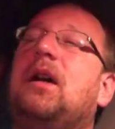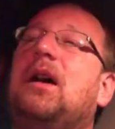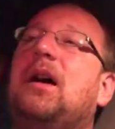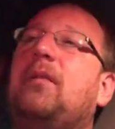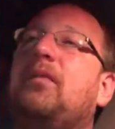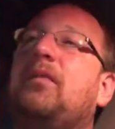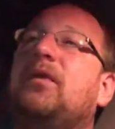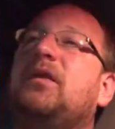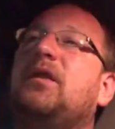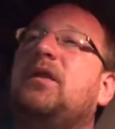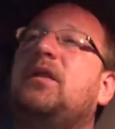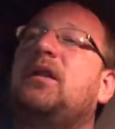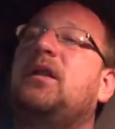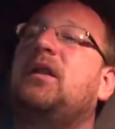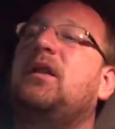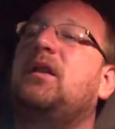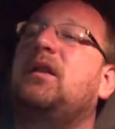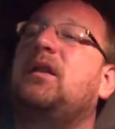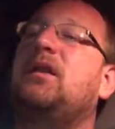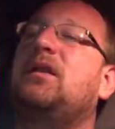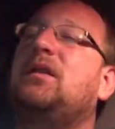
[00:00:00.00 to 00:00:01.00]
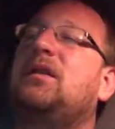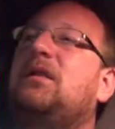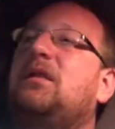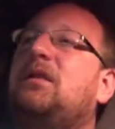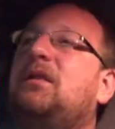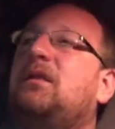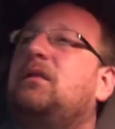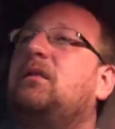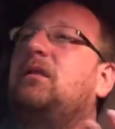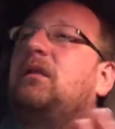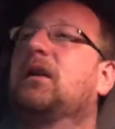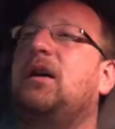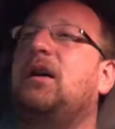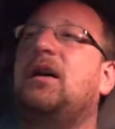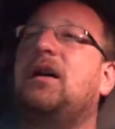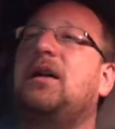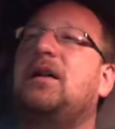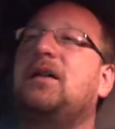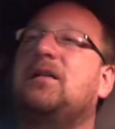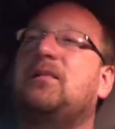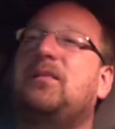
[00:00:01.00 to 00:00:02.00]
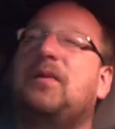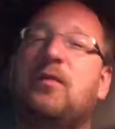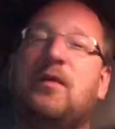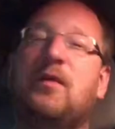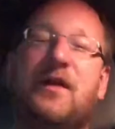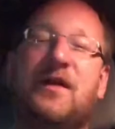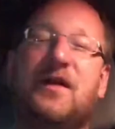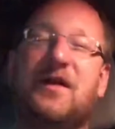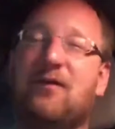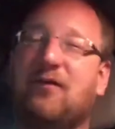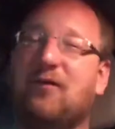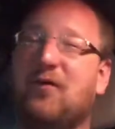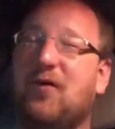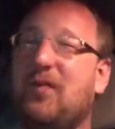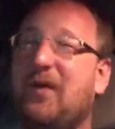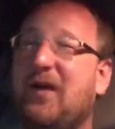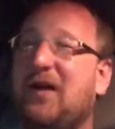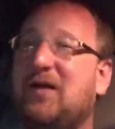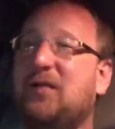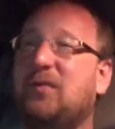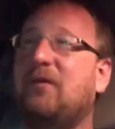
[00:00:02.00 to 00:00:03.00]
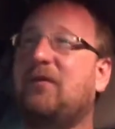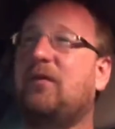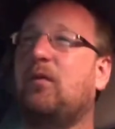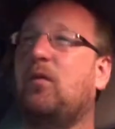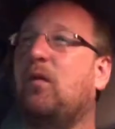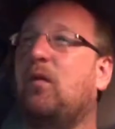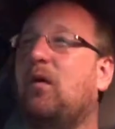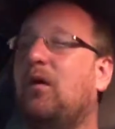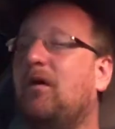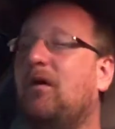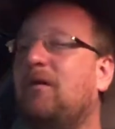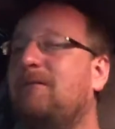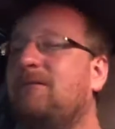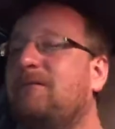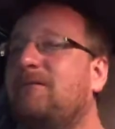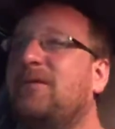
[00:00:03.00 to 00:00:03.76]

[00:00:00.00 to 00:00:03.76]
opportunities. Some people end up roommates before.